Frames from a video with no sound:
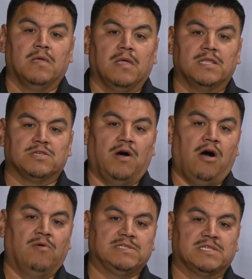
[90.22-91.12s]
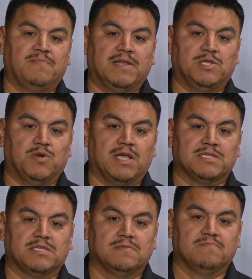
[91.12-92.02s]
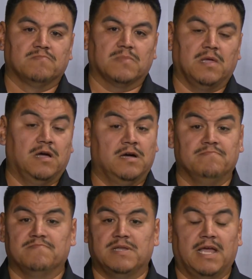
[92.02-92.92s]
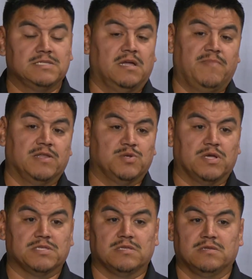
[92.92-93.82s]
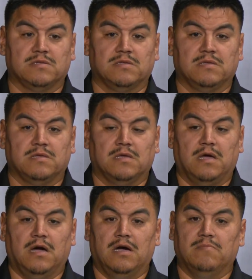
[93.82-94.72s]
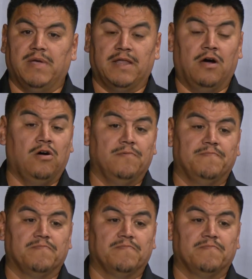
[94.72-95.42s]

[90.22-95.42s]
And so how has this been addressed? Um, it has not been addressed um, at all.